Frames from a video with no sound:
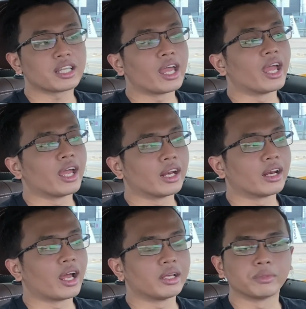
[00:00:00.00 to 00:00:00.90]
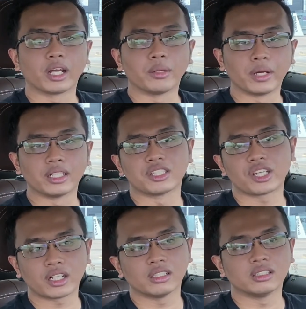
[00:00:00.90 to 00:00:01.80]
and I am the guy behind this
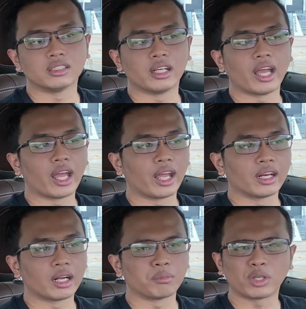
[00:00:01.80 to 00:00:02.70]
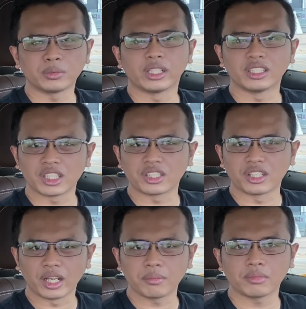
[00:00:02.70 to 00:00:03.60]
channel, and I'm probably gonna change the
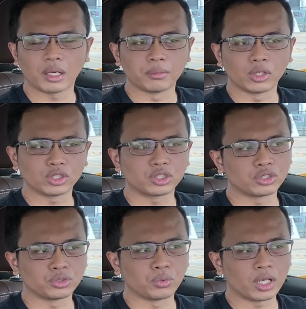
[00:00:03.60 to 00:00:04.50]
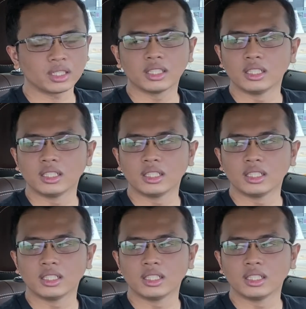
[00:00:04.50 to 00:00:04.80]
name. I'm not sure to what